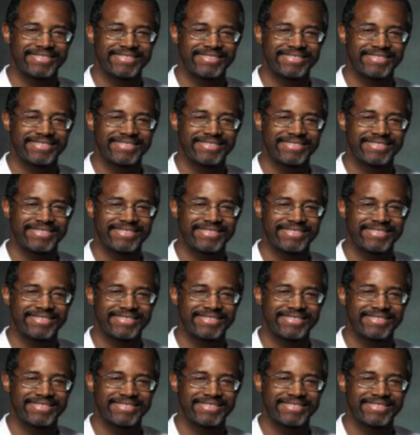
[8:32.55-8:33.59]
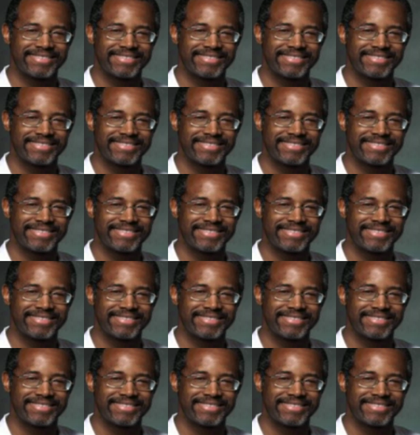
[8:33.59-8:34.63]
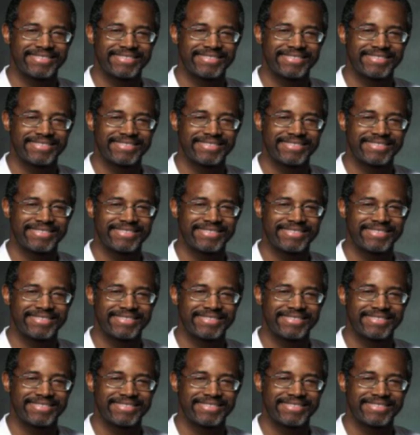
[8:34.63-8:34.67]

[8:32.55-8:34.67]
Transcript: This is a still picture; no speech is visible.